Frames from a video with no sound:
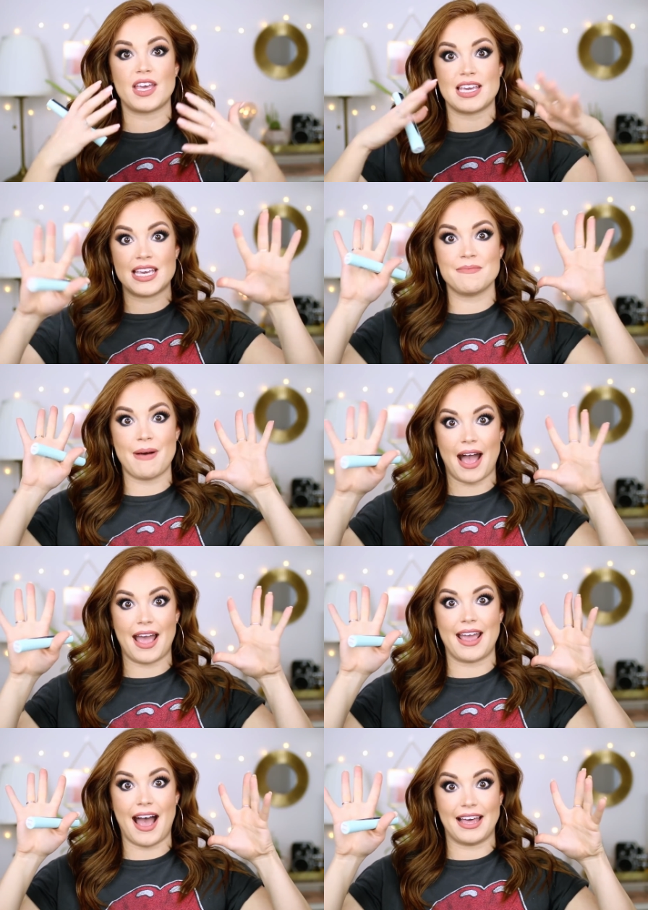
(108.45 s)
they keep
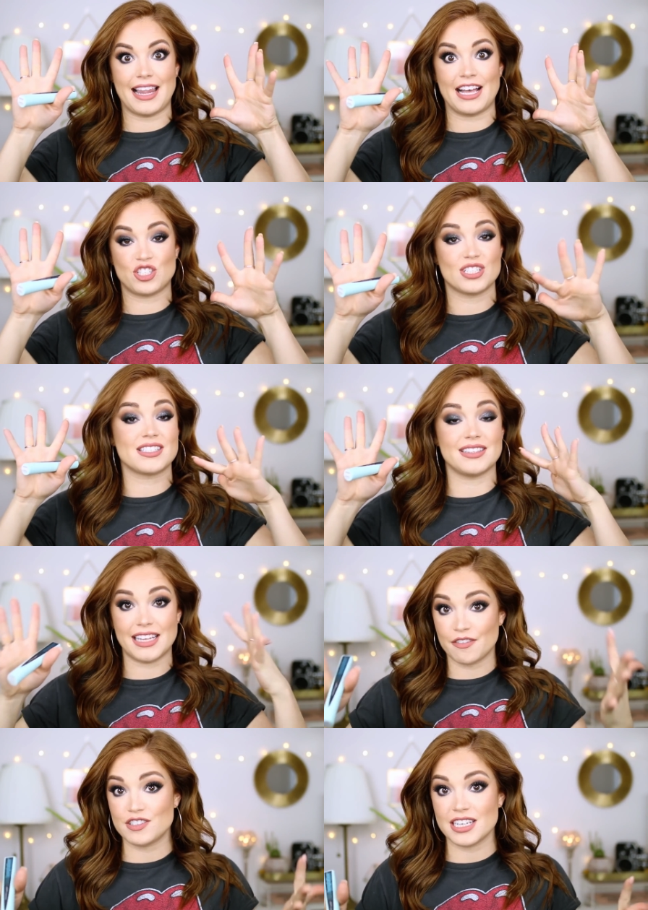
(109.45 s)
my eyelashes
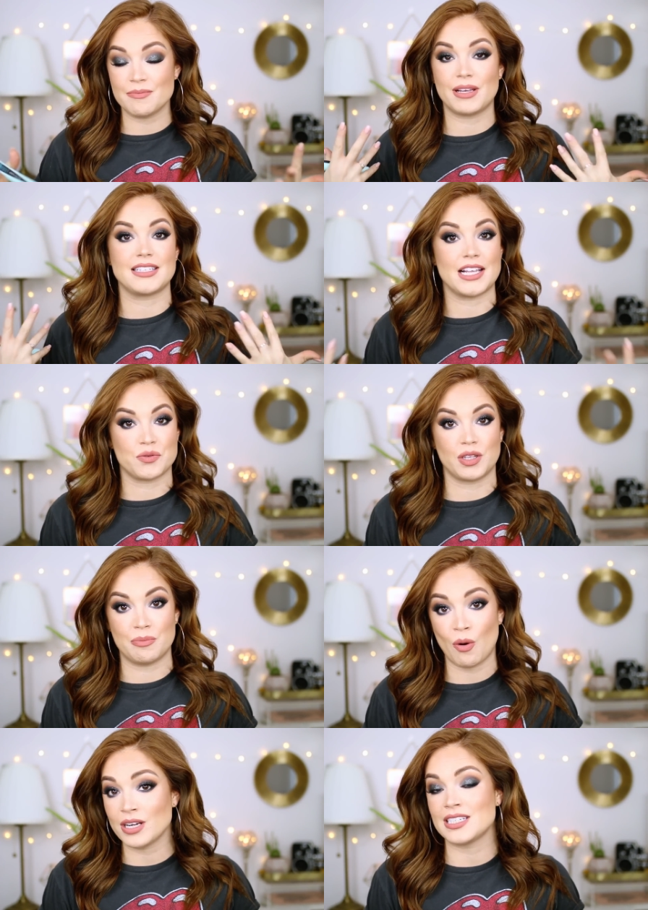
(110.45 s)
lifted because that's really
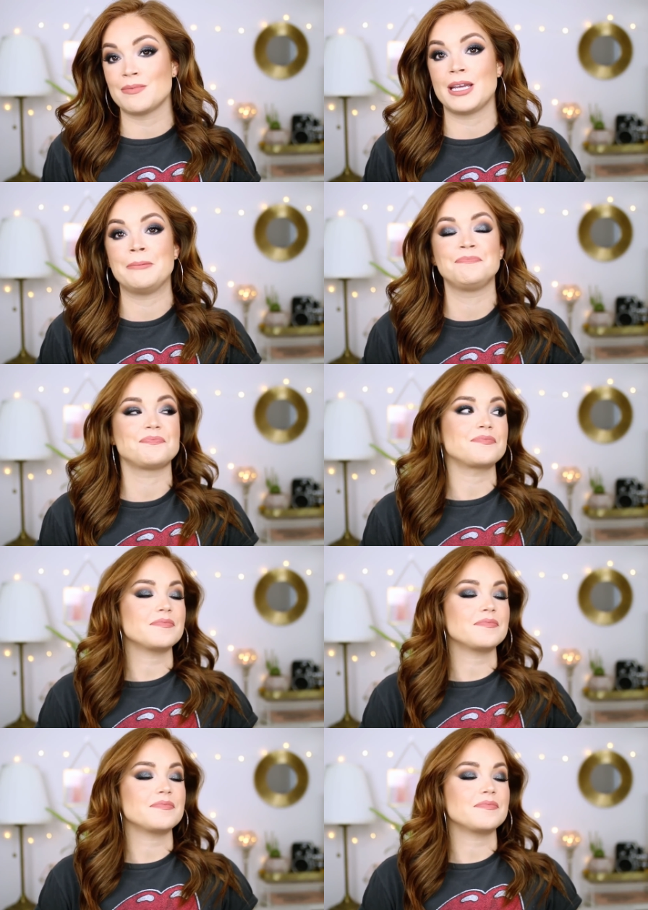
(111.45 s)
important to me